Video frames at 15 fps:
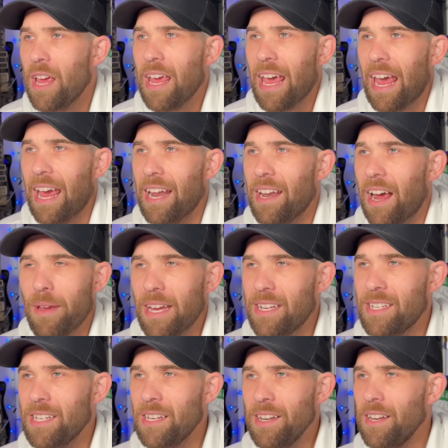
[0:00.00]
and
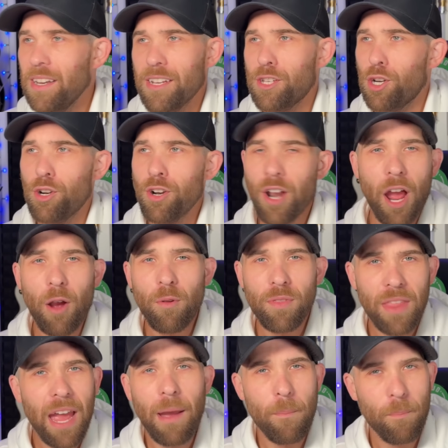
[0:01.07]
it didn't turn out
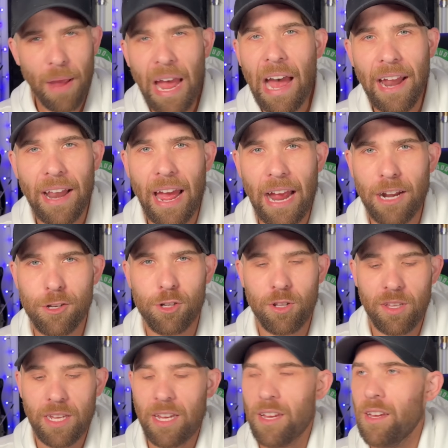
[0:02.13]
that bad,
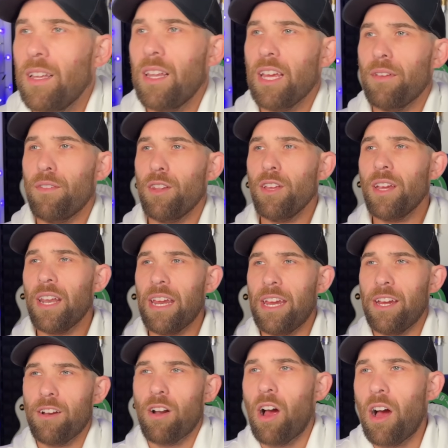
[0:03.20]
actually. Like, if you look at it
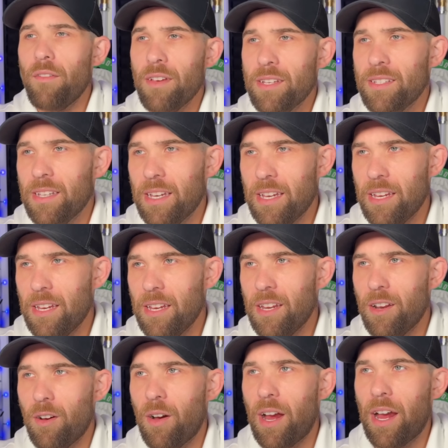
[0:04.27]
here, obviously, you
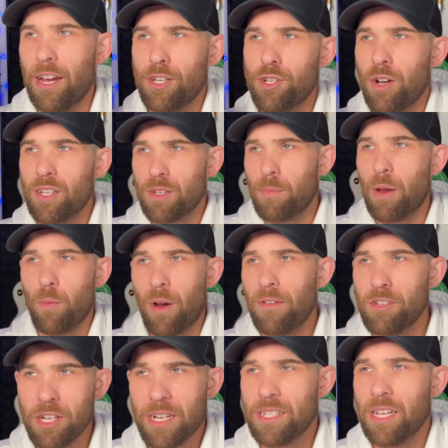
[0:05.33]
know, I showed it to my
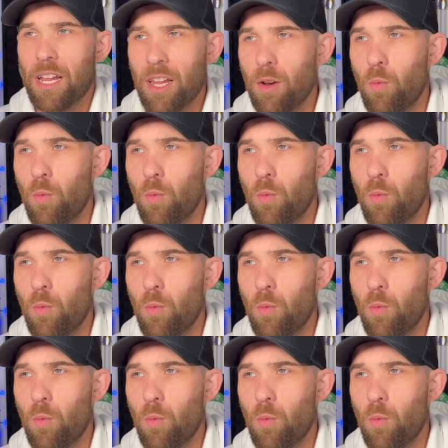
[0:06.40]
wife. She could tell it